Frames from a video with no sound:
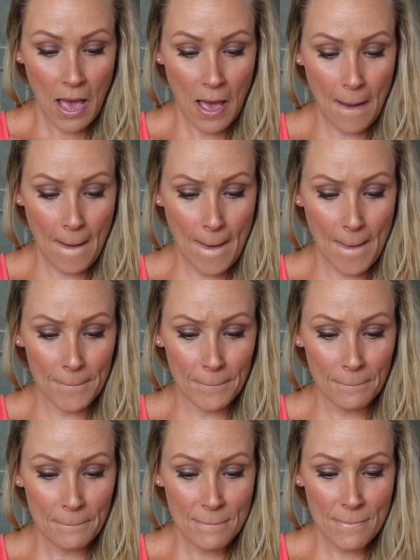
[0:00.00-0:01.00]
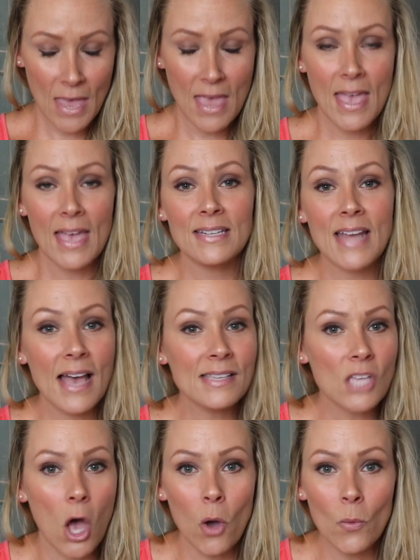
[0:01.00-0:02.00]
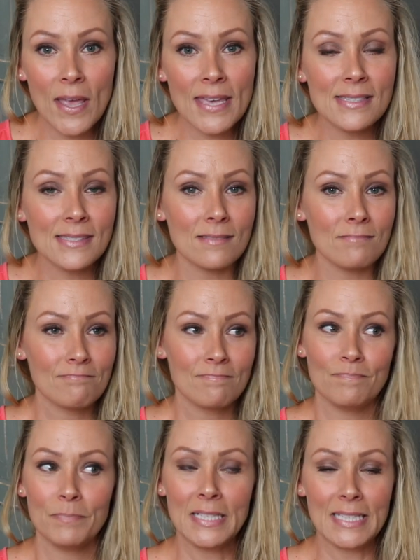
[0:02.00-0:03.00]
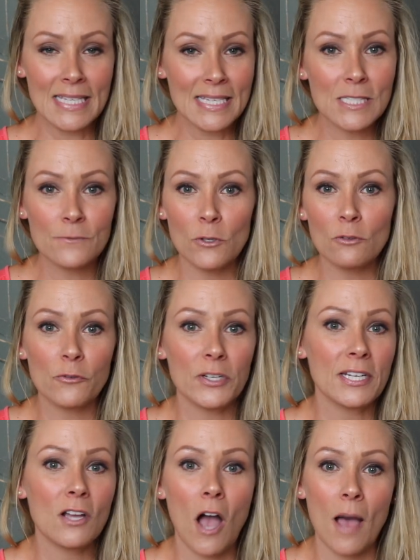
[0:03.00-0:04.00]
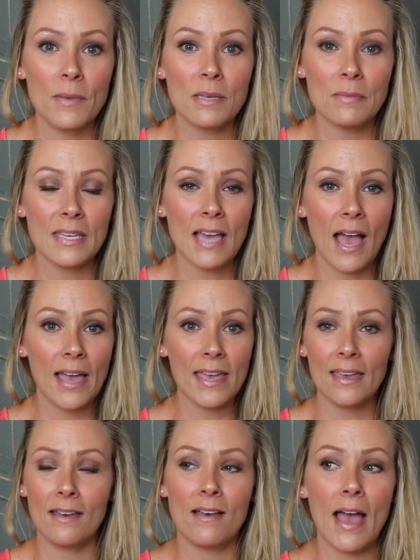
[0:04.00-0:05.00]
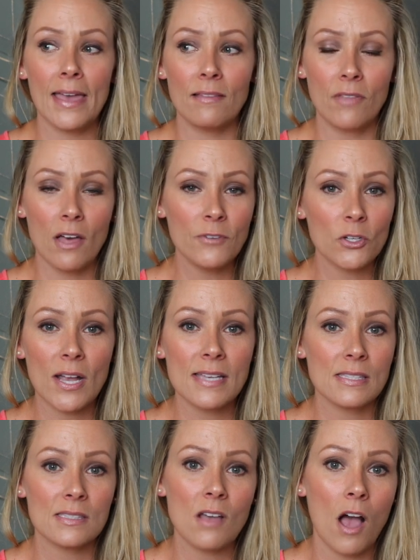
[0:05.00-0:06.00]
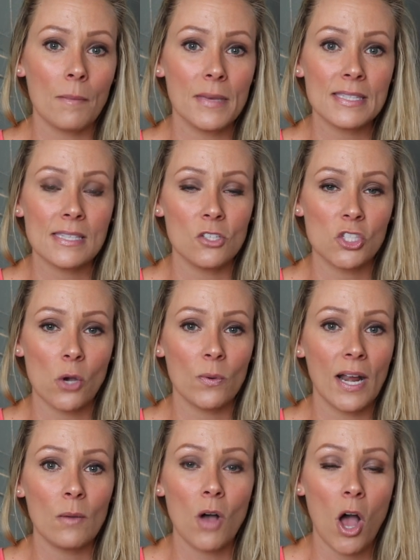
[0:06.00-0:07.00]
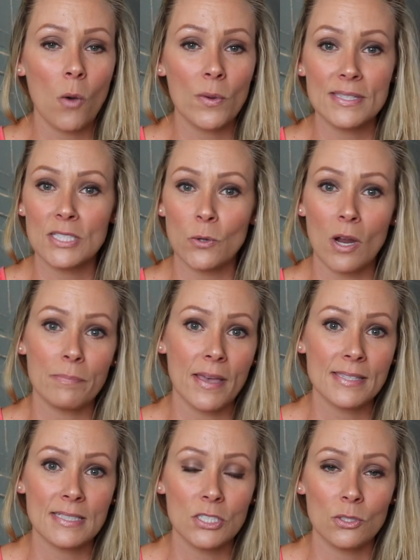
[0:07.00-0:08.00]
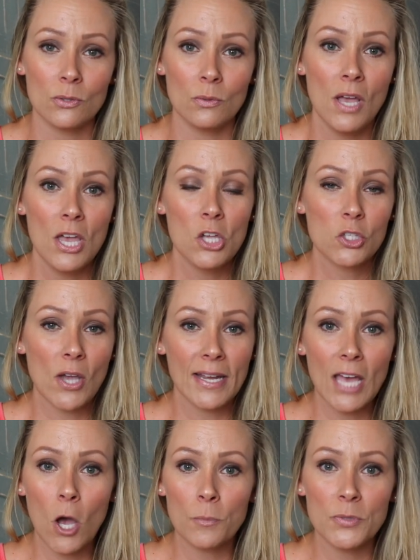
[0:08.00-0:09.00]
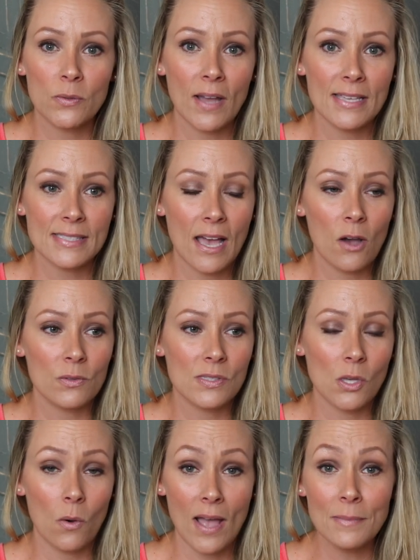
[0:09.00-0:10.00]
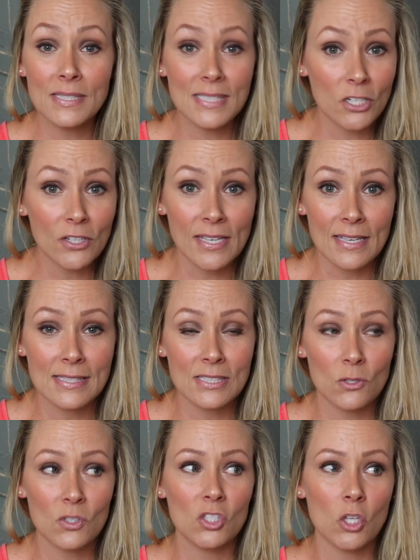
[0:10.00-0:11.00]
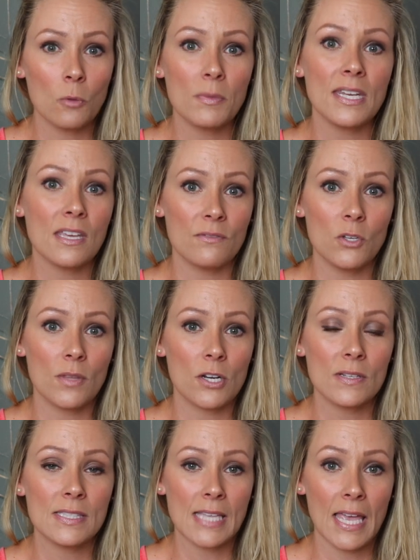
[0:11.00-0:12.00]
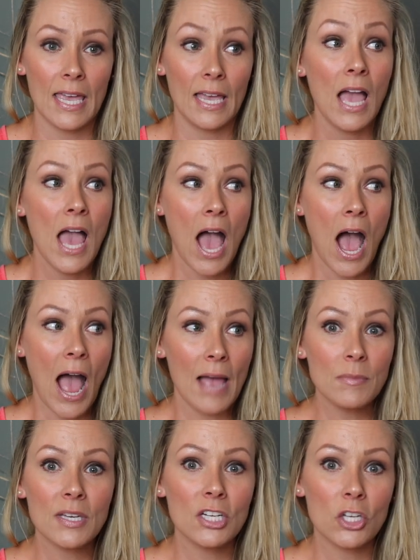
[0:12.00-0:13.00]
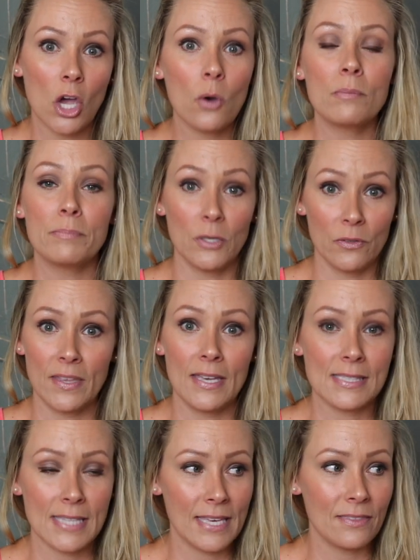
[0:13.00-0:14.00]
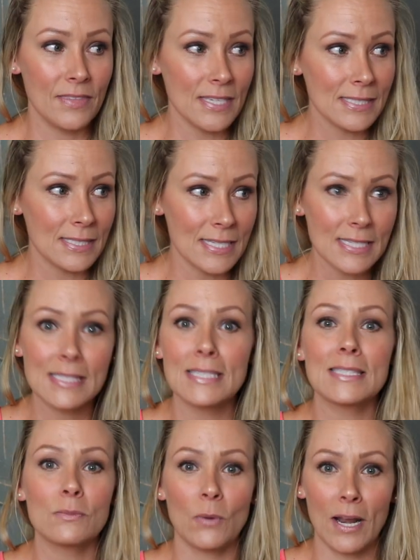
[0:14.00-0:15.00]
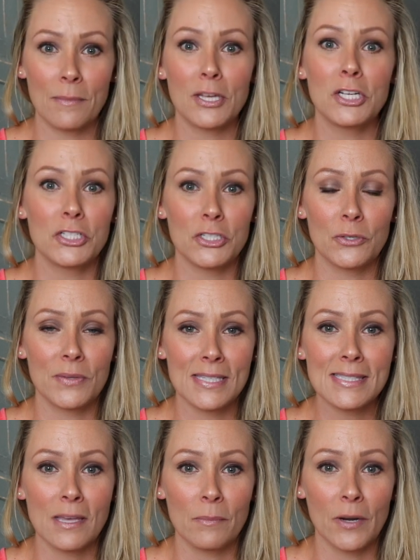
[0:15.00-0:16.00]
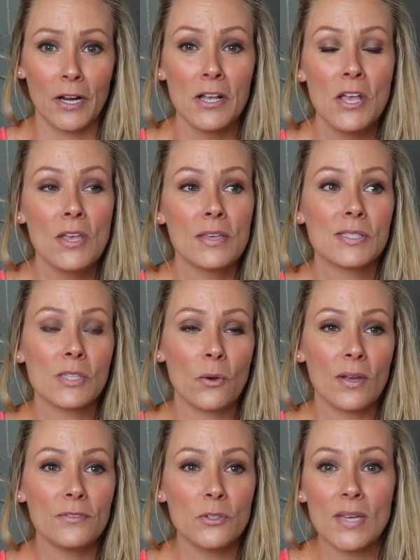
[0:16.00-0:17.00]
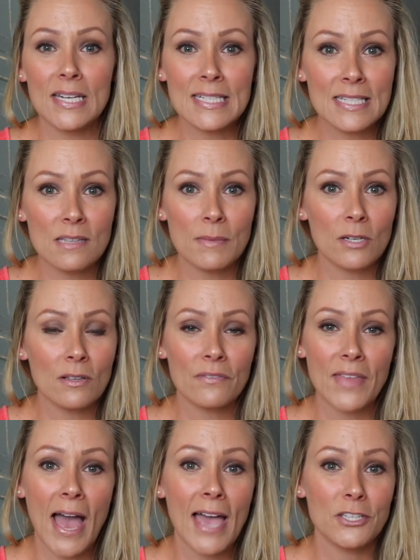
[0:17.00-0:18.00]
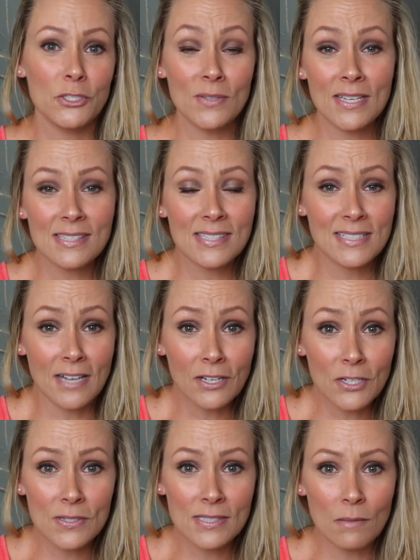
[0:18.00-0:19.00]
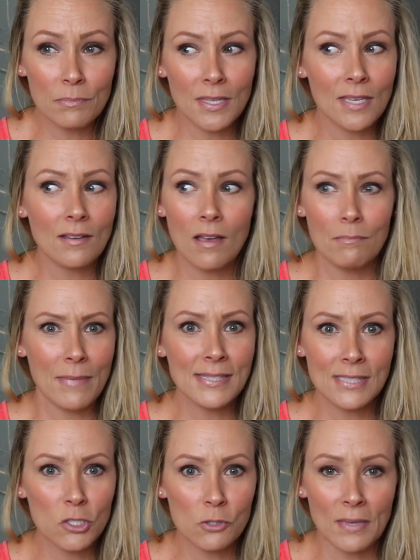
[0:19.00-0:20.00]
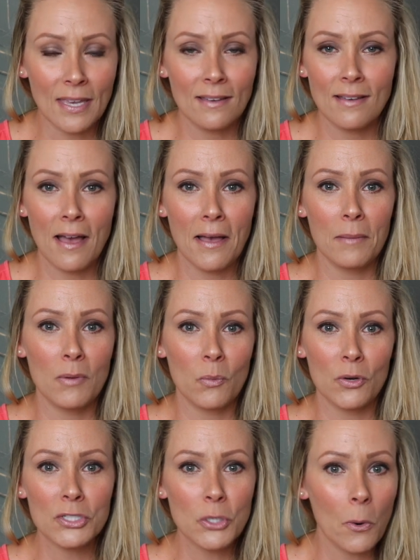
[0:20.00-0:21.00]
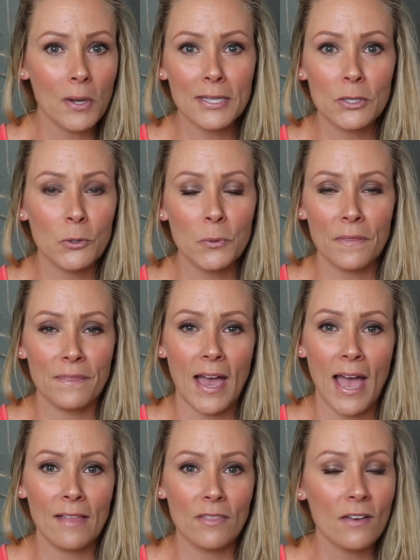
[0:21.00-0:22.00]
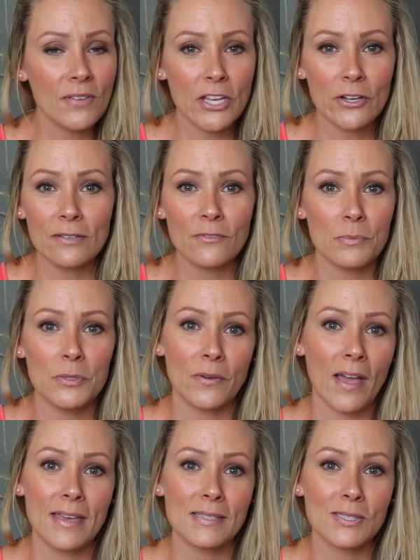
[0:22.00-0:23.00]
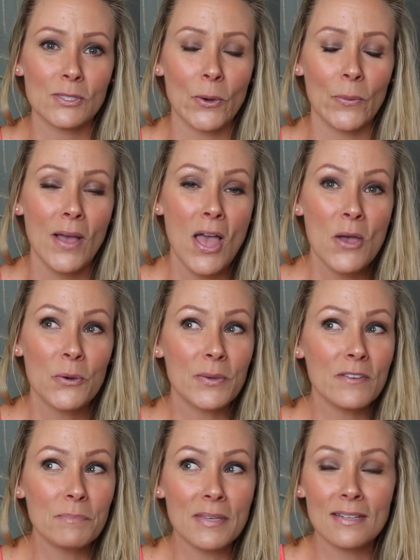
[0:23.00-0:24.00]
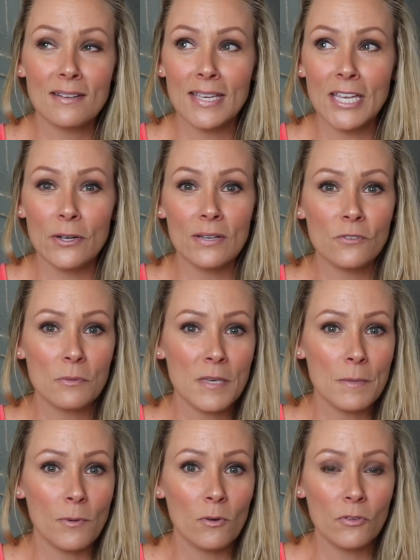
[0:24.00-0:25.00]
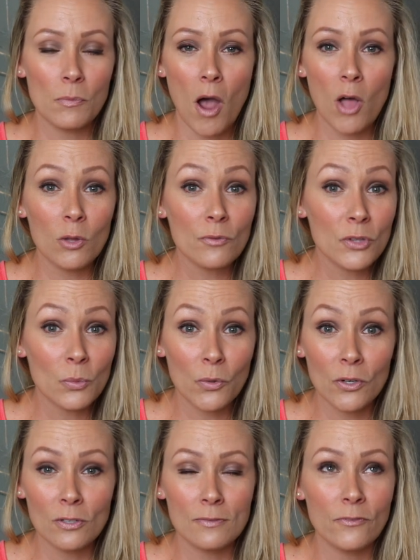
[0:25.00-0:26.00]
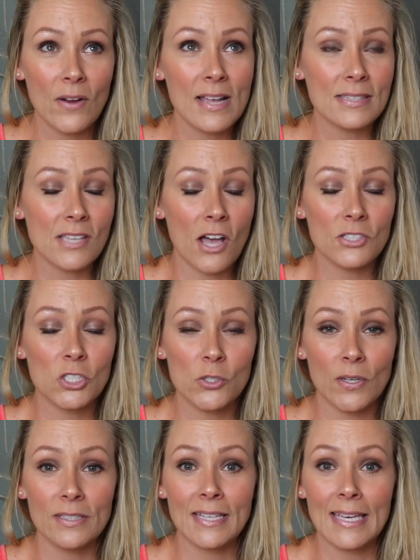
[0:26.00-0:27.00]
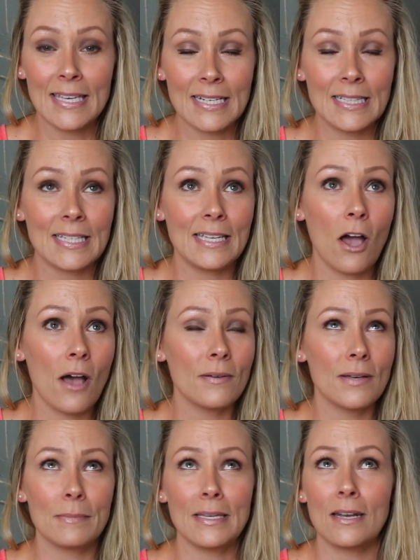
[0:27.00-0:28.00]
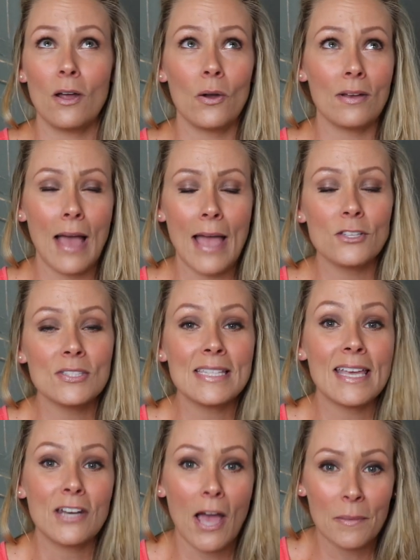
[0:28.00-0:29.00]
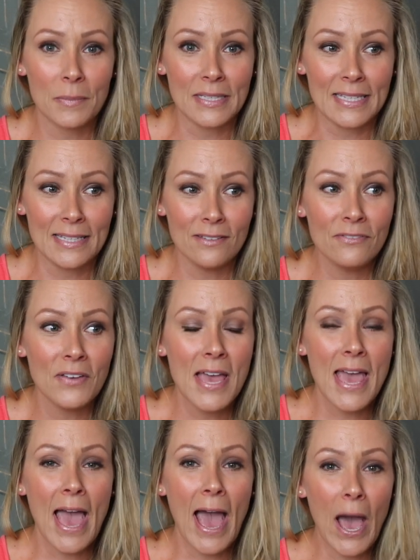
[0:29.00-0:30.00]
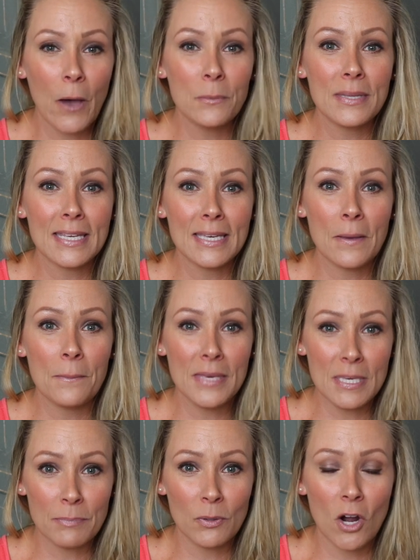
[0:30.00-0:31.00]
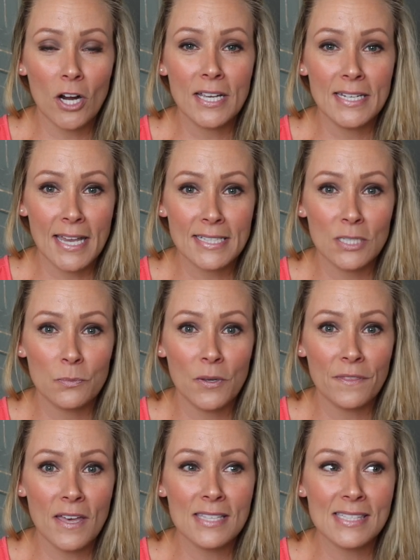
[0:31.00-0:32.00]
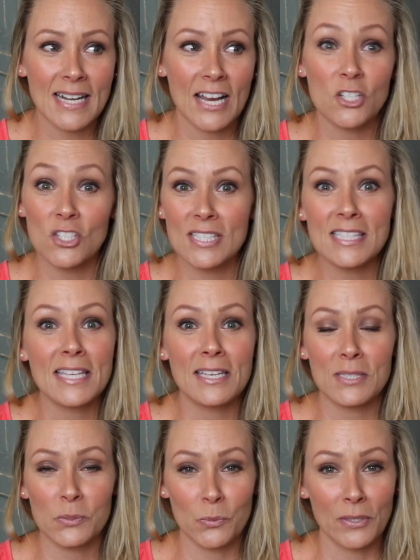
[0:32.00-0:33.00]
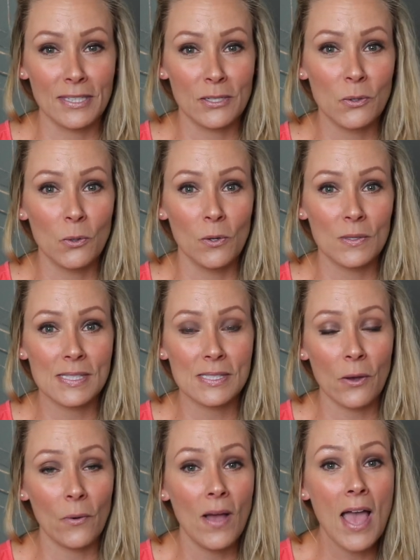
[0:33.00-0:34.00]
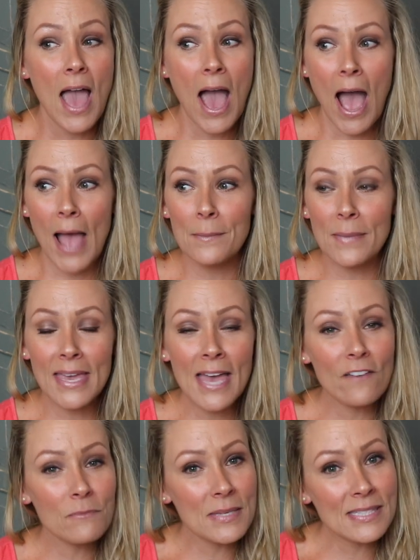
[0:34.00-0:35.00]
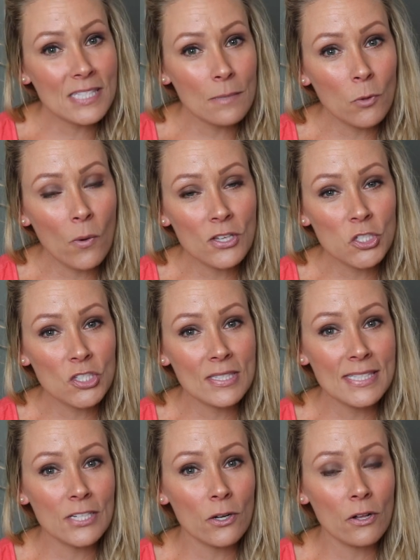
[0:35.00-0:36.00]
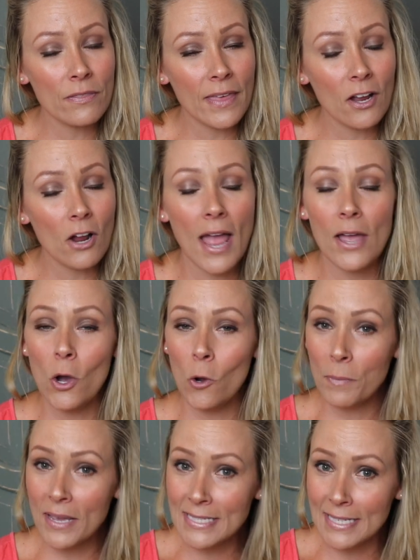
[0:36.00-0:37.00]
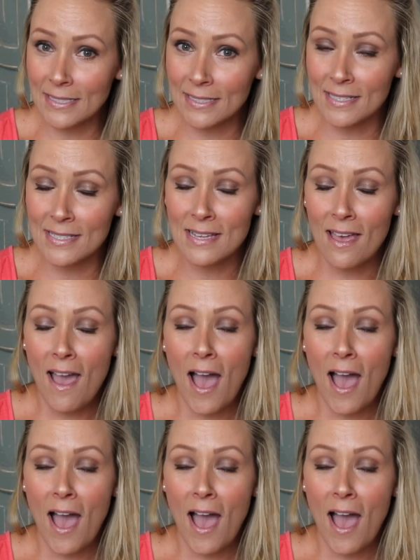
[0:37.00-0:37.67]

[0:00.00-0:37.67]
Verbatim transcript: Um, and as always, please feel free to comment me. I, I love your guys' comments and Joe and I will always do our best to try to help you guys out. So I'm serious. There's so many of you that are saying, I'm going to go and build this. Like this, this is what I'm going to do this summer. So if you get into the middle of that and you get stuck or something, message me. Um, we're totally cool with that. I love hearing from you guys. So we've been hearing from people from all over the world, France, Australia, Italy. I mean, I just cannot believe how many people are connected with us, and I just think it's really cool. So I may have missed some questions here or there. I hope I didn't.